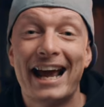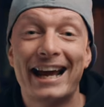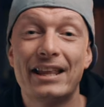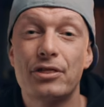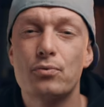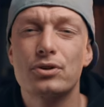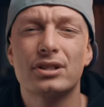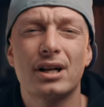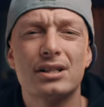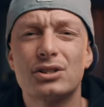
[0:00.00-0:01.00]
and the
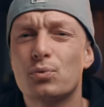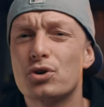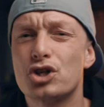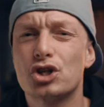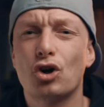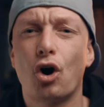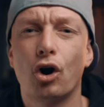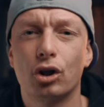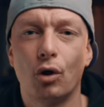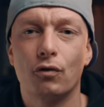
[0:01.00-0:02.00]
results were just
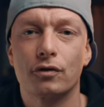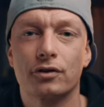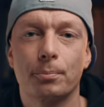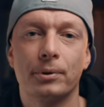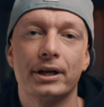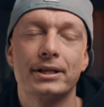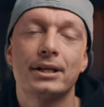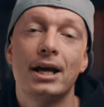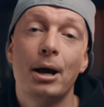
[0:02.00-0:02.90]
all over the place.